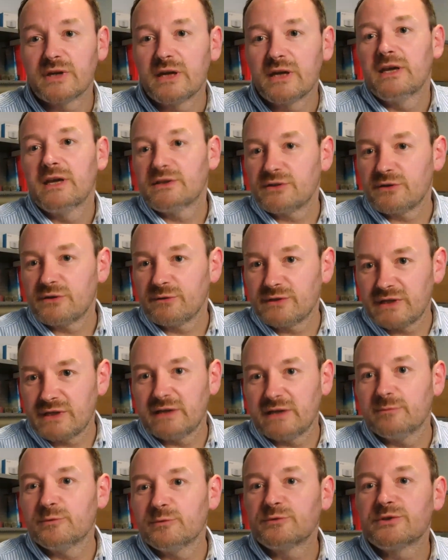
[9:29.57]
So it's
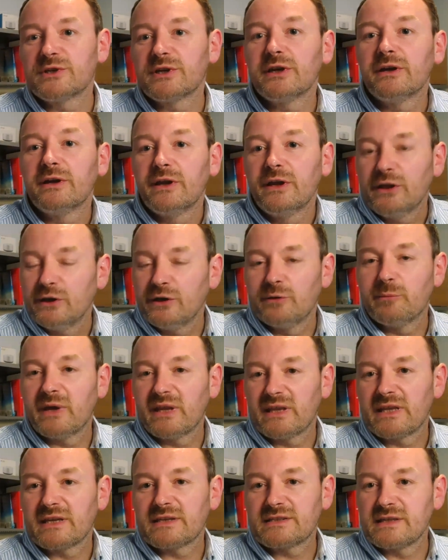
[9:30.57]
able to make
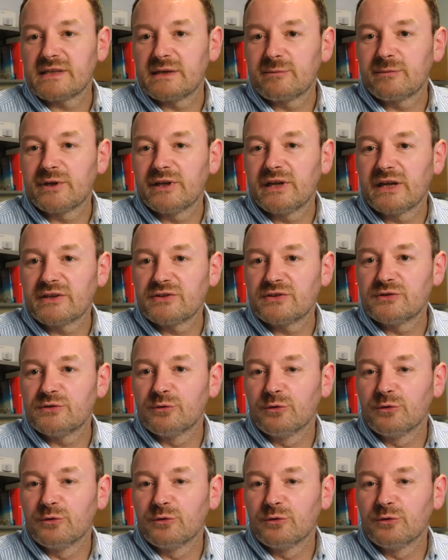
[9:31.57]
that same connection to